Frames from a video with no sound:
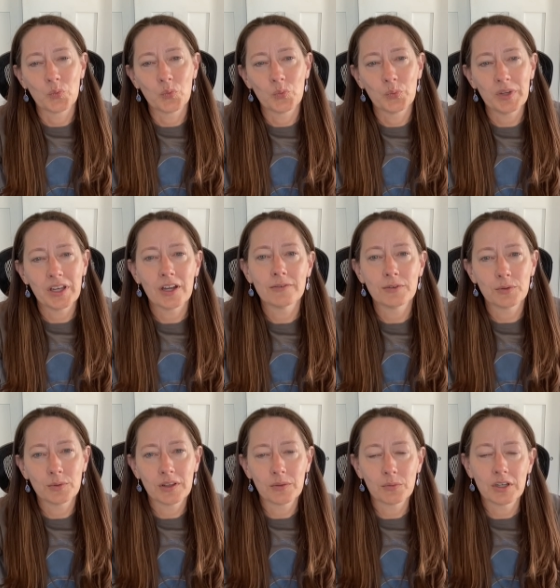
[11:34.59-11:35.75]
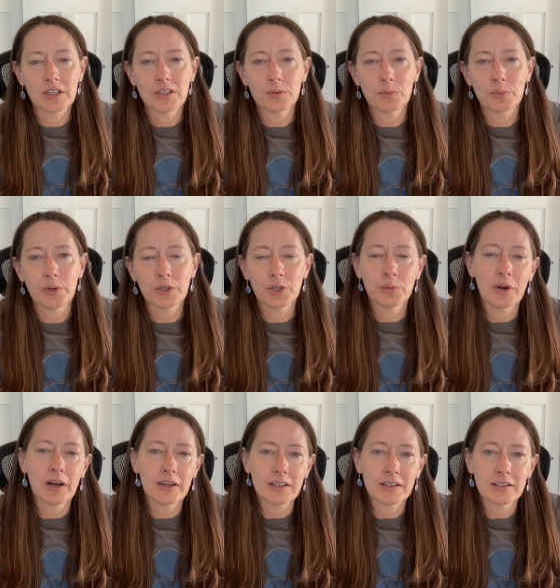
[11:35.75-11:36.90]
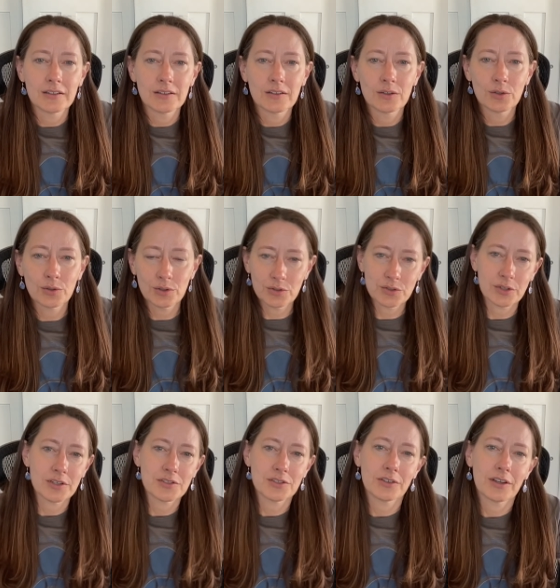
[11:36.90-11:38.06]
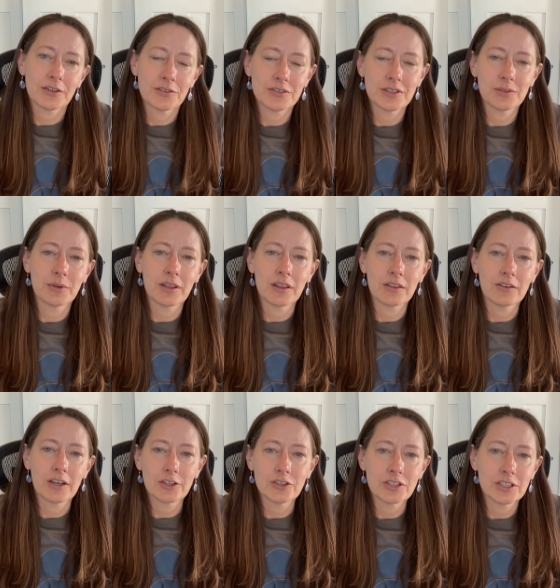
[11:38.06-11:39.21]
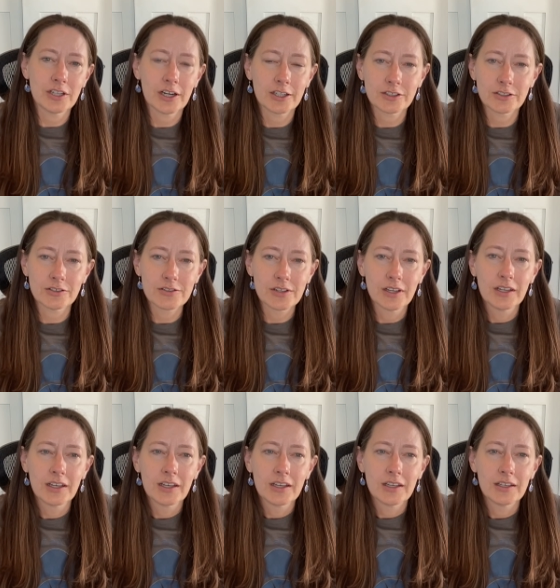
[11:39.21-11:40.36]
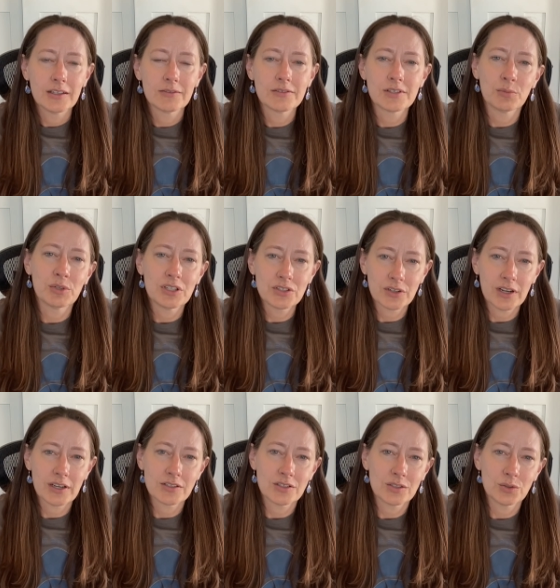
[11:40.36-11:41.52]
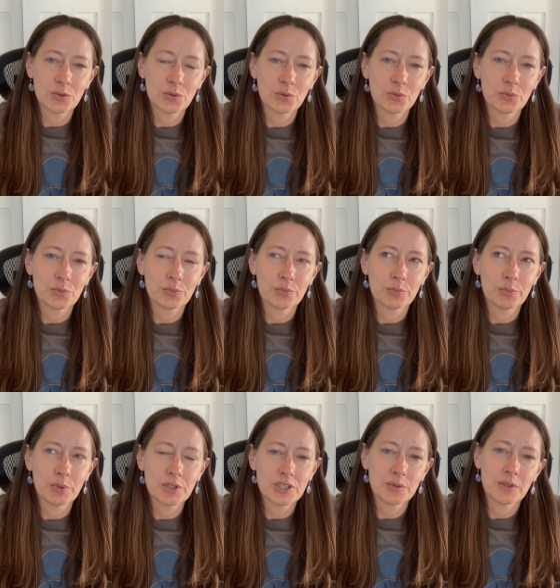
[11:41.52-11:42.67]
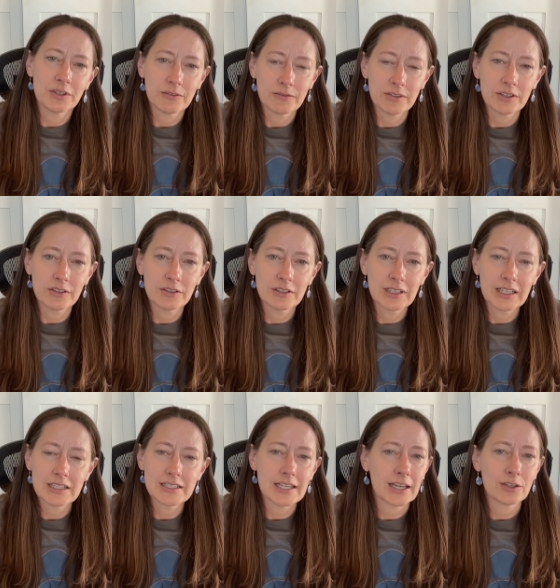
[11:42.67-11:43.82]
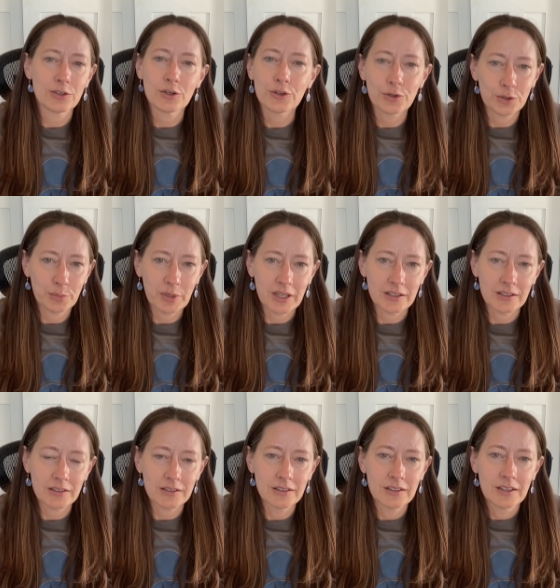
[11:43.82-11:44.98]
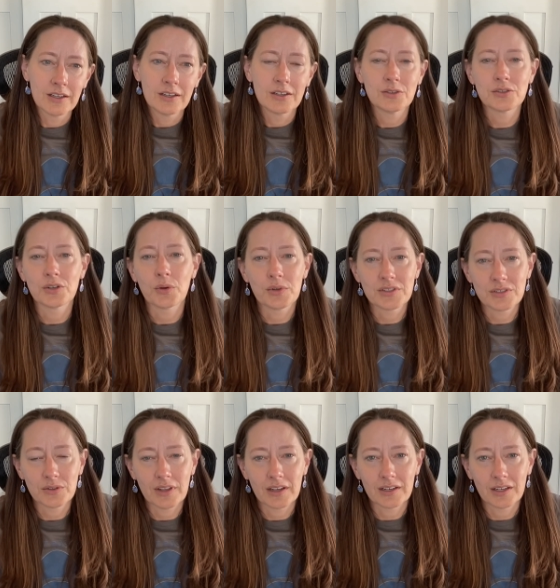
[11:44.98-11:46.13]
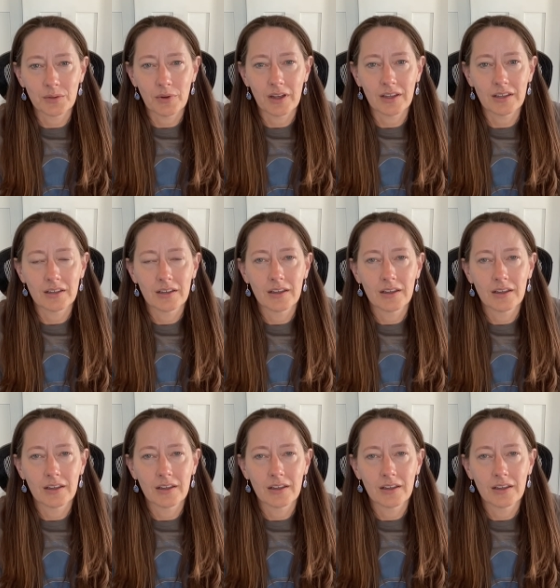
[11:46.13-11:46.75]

Be careful with what you put your body in, who you trust your energy with, your energy doctors. If somebody's trying to put you into fear, get a second or third opinion. You should always do that anyway.